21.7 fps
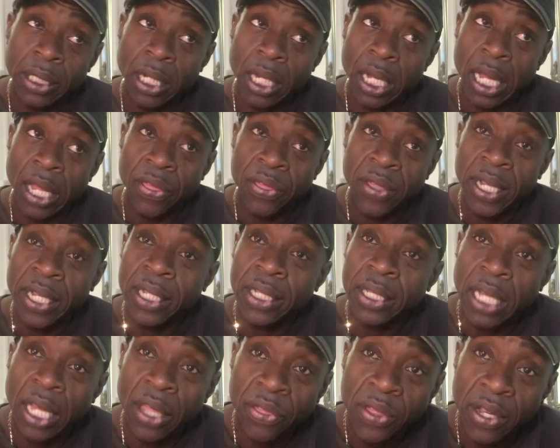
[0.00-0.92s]
I think
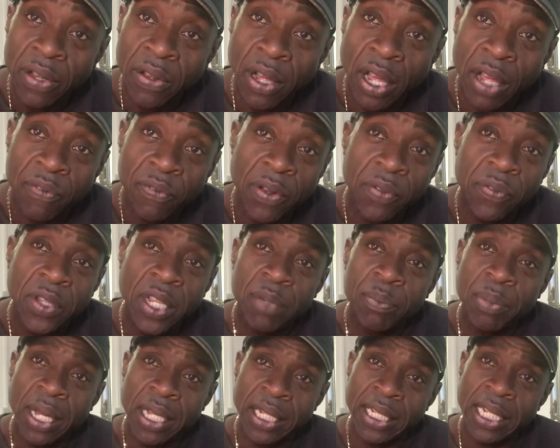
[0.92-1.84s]
at £15
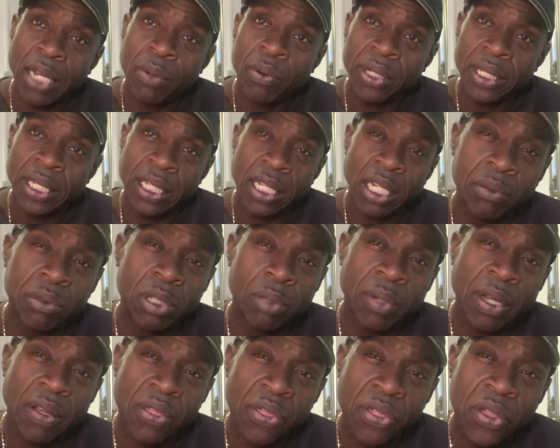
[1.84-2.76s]
an hour, it to
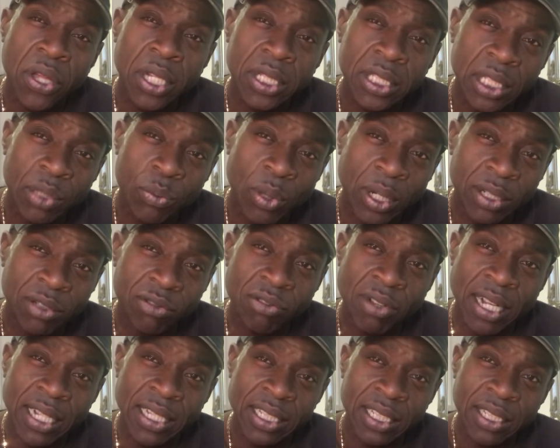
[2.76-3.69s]
about 31
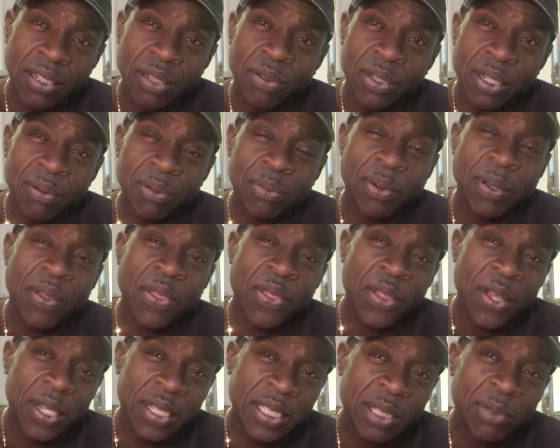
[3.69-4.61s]
grand. It comes to about
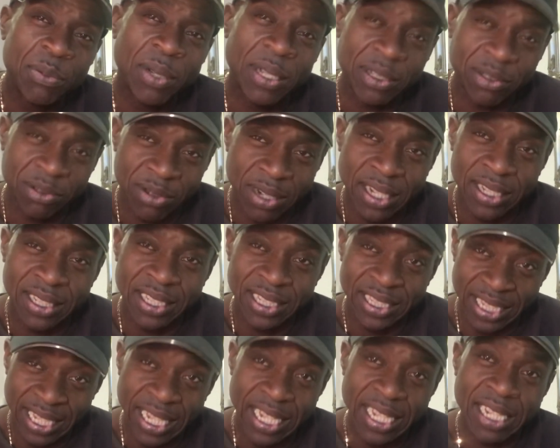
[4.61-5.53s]
31 grand a
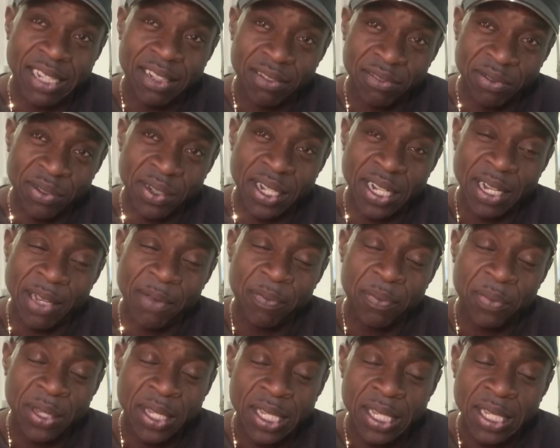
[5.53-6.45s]
year, right?
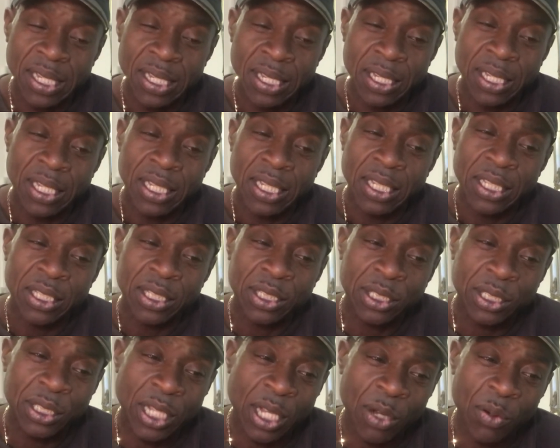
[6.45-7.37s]

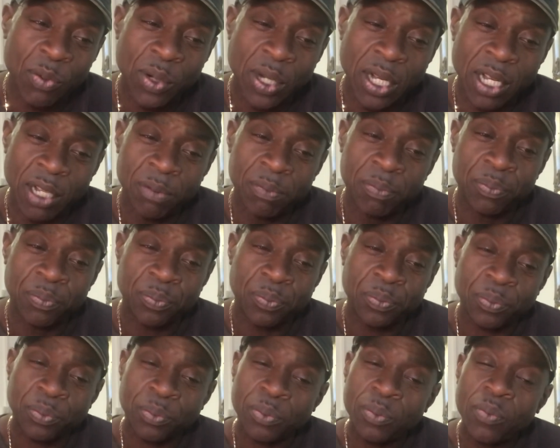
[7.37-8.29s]
So
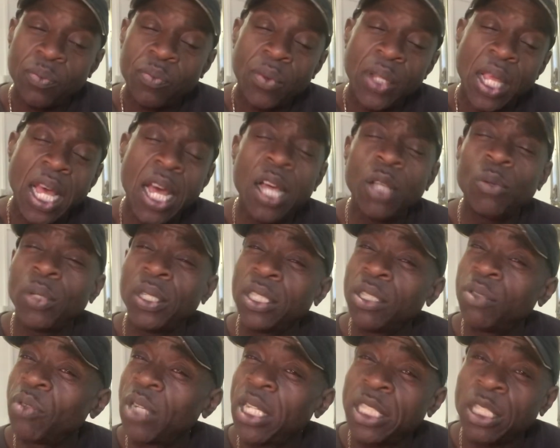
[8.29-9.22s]
I heard one of the
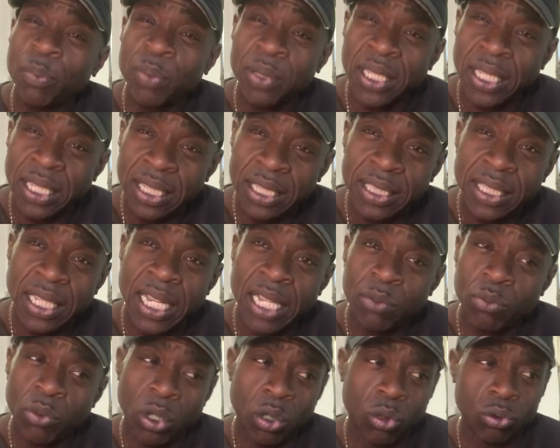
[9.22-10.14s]
radio presenters saying,
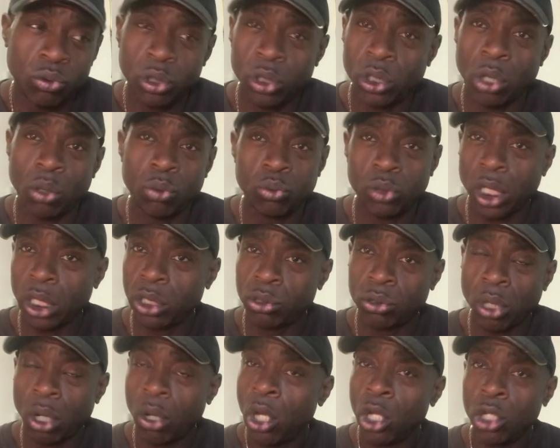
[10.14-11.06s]
well, there's
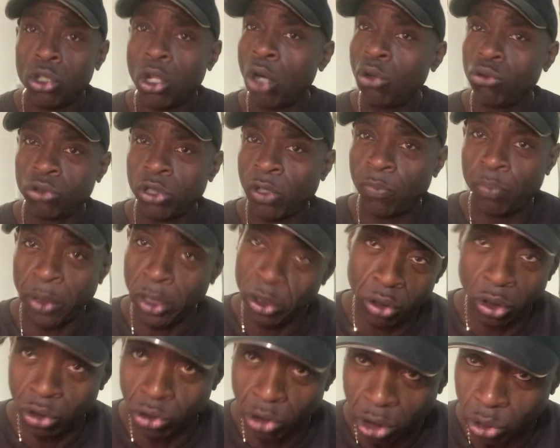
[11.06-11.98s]
loads of
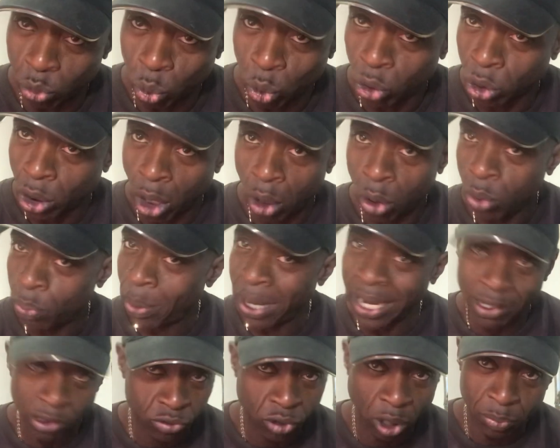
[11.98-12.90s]
businesses will go
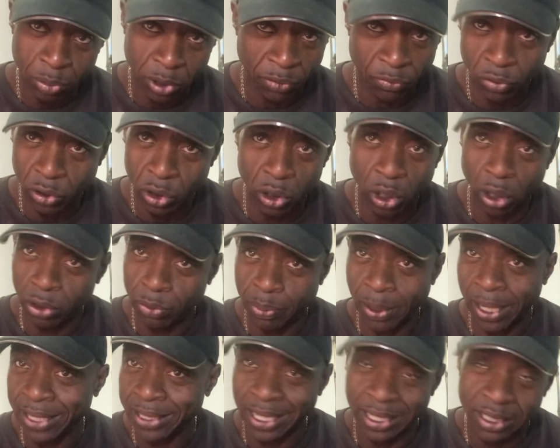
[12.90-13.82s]
bankrupt if you
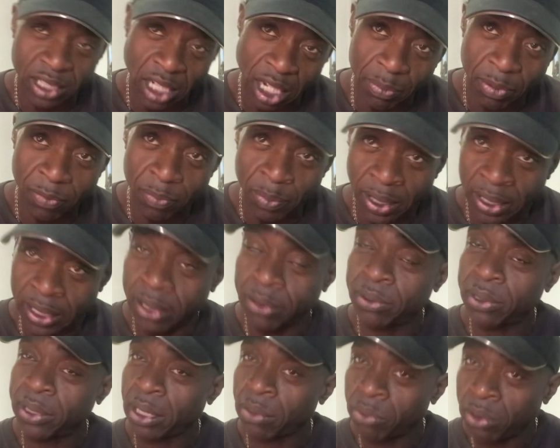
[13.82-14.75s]
pay that type of money. You
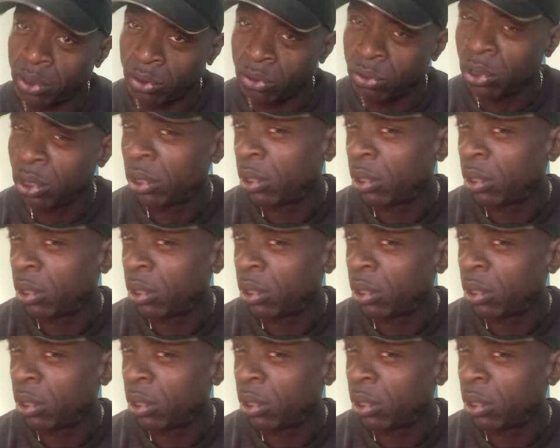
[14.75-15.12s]
say, well,